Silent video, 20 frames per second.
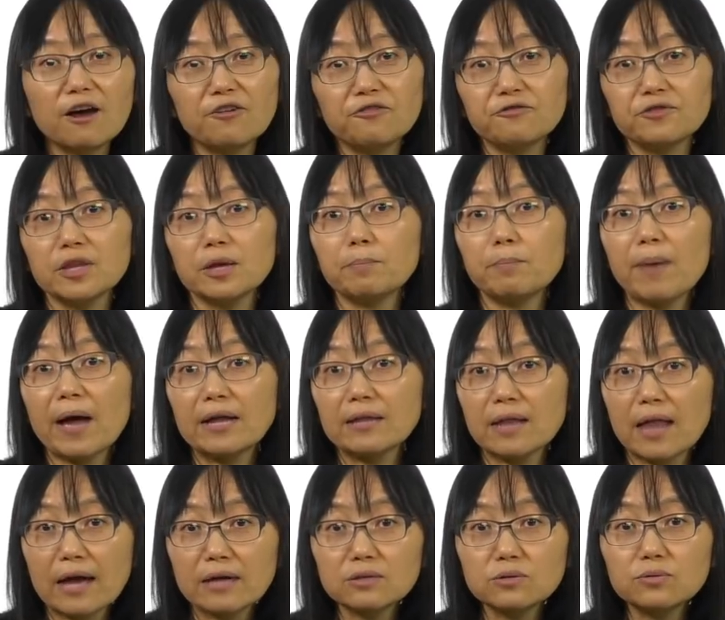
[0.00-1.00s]
of the
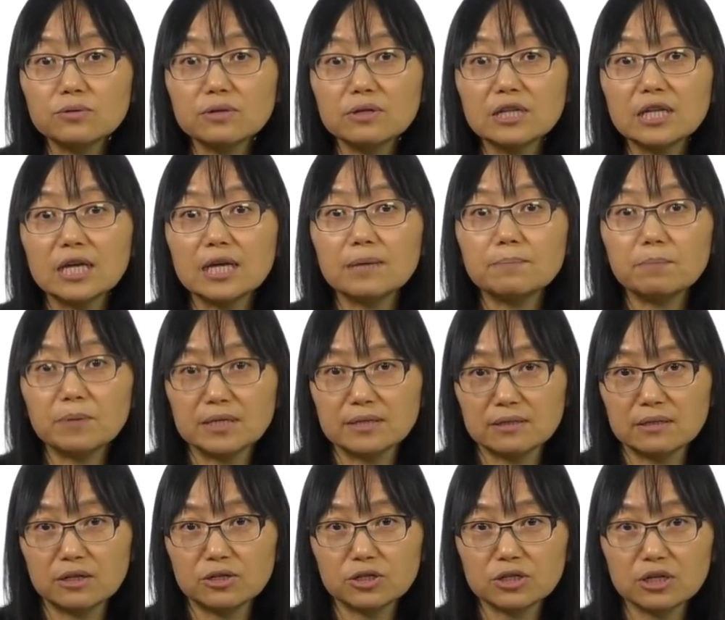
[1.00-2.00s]
bilaterally
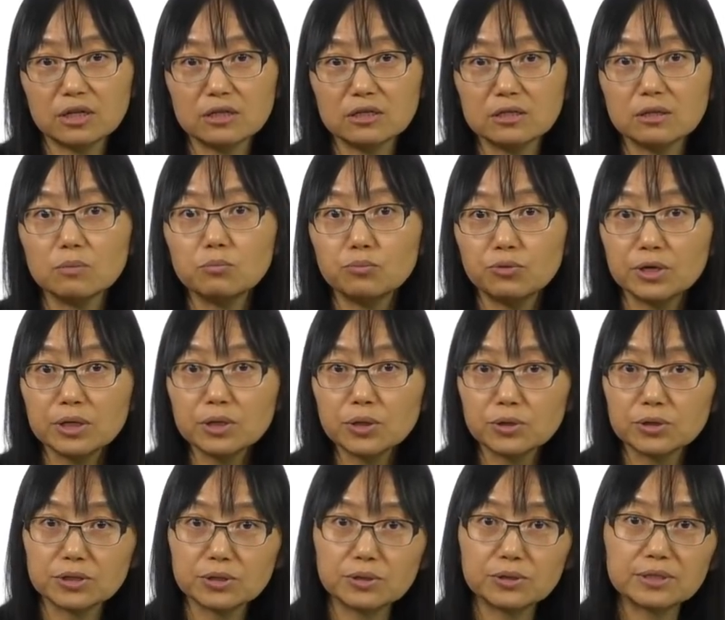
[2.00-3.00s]
positioned
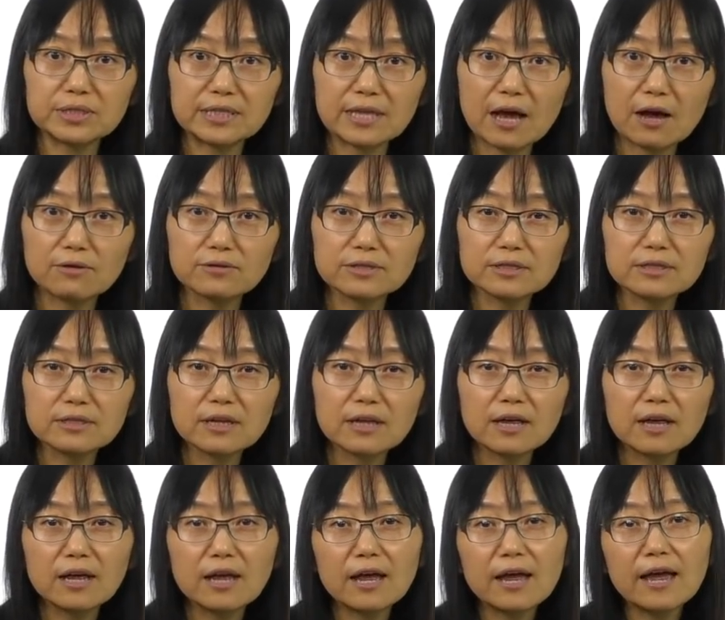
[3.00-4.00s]
precursor cells.
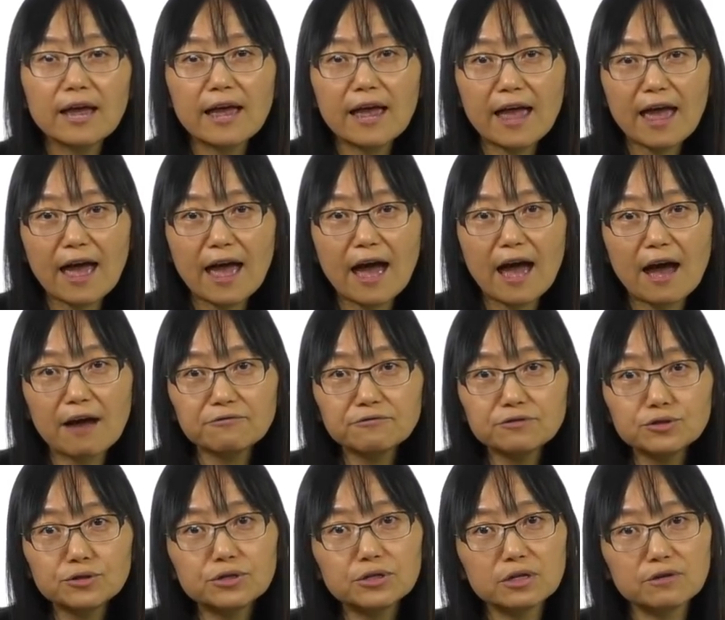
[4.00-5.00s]

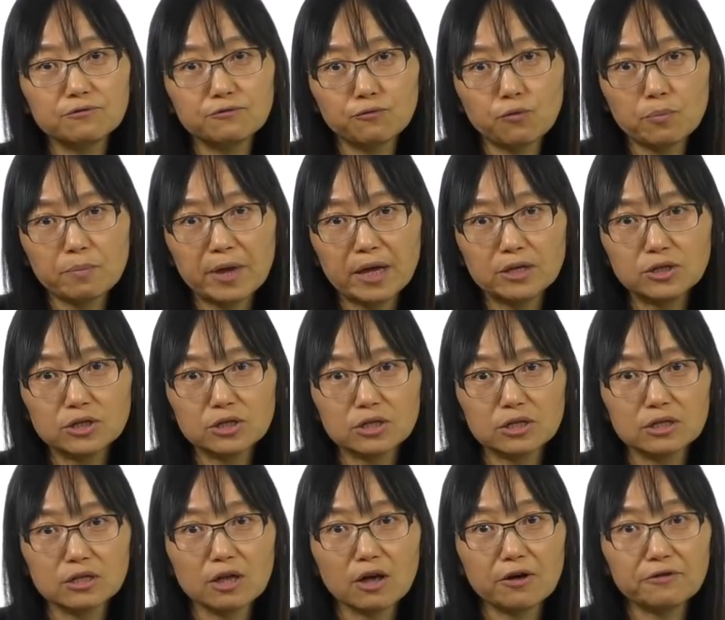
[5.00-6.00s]
After the
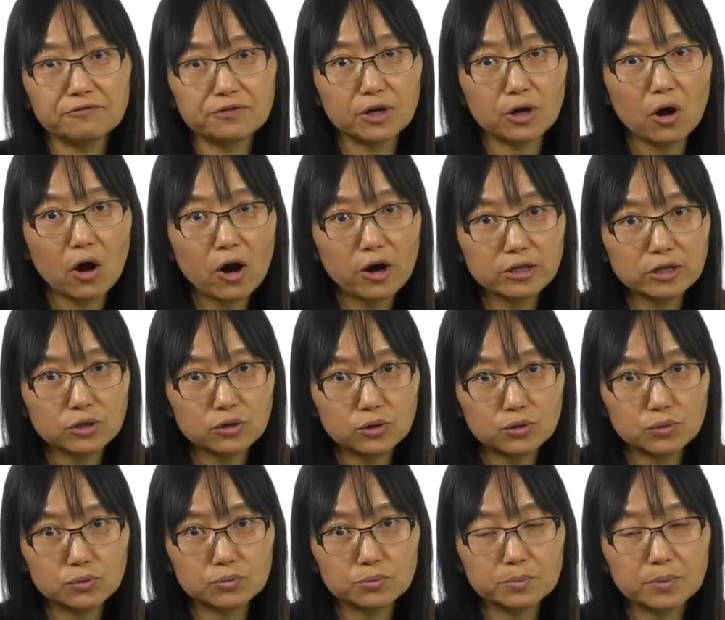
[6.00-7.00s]
formation of the heart
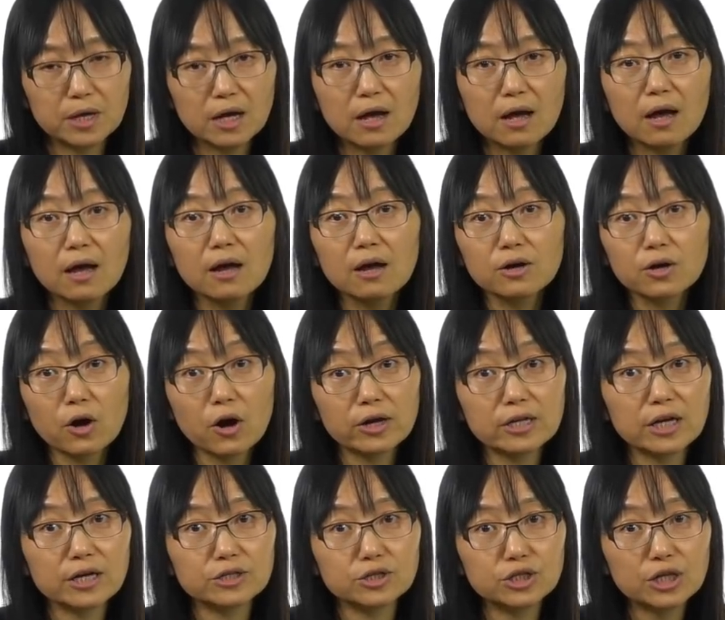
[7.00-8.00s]
tube,
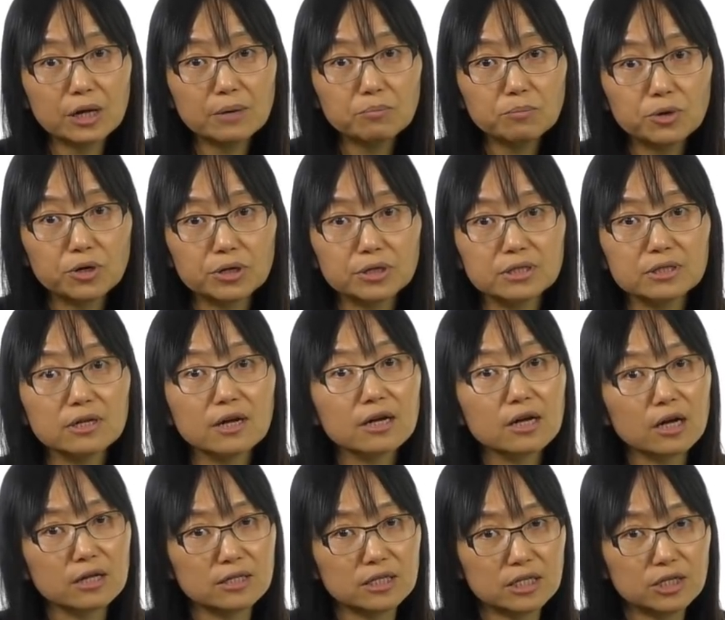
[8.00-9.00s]
cardiac chambers
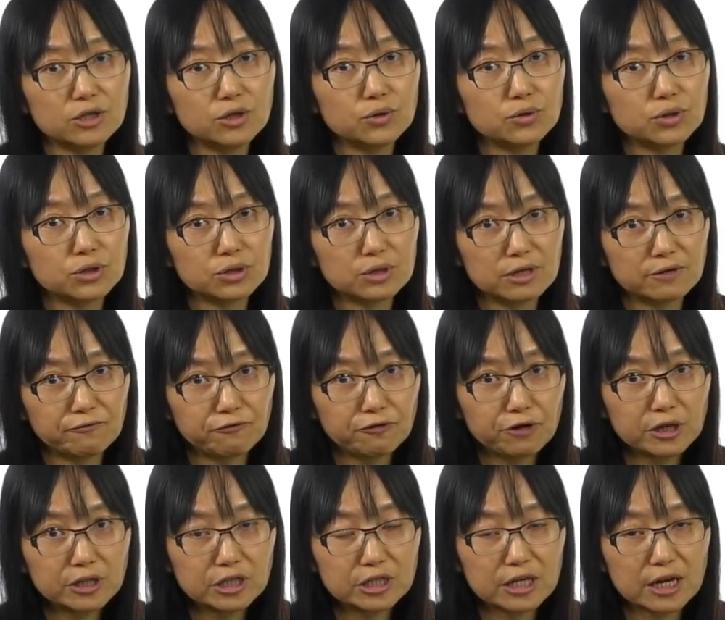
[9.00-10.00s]
continue to
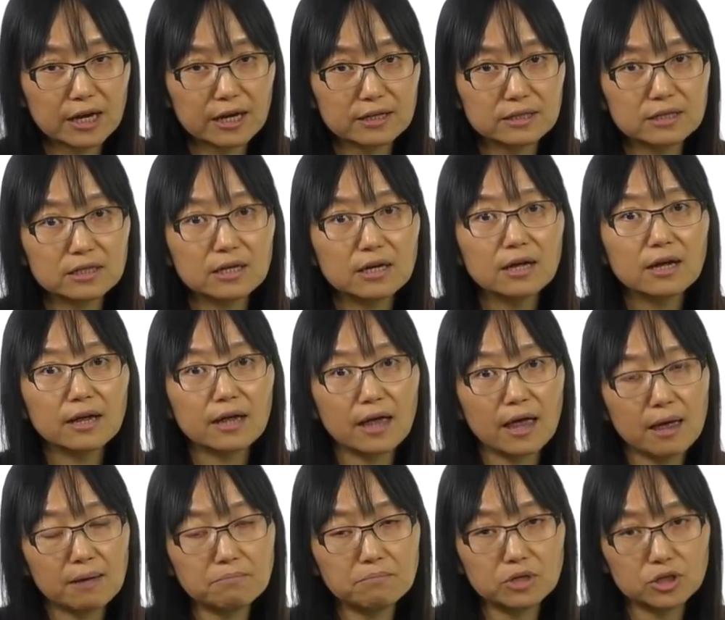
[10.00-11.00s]
differentiate
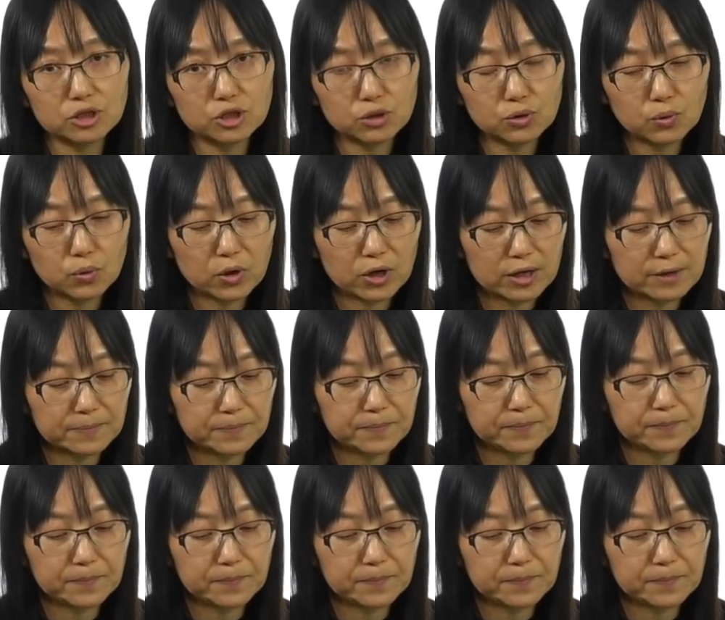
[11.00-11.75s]
and mature.